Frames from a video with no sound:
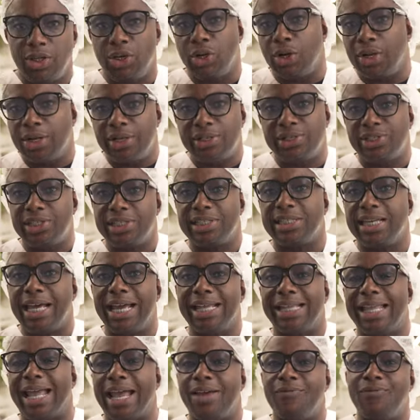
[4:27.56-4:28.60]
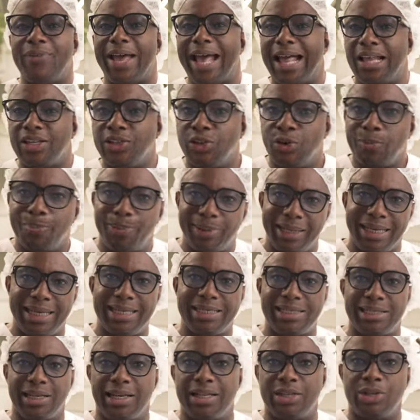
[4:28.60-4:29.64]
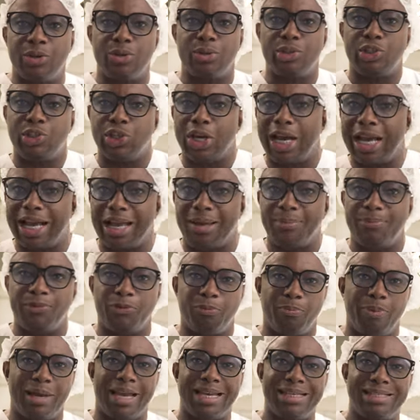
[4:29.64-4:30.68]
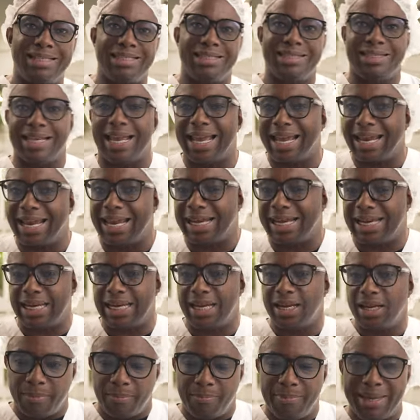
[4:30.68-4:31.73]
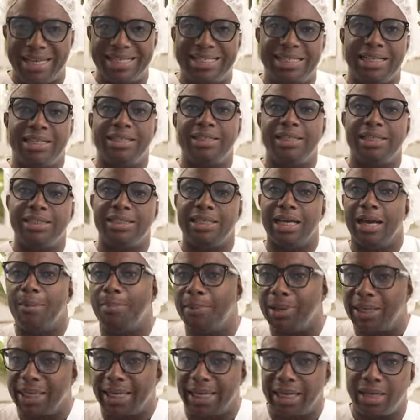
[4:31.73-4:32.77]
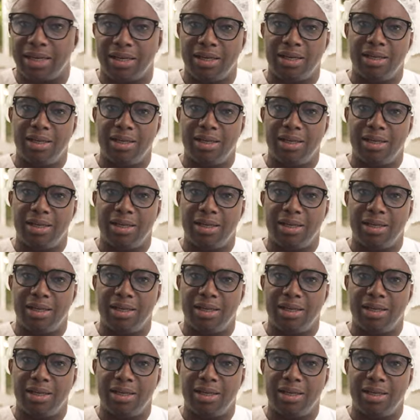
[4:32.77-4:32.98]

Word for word: you know, there's just not that value placed on those jobs by society. Basically doubling.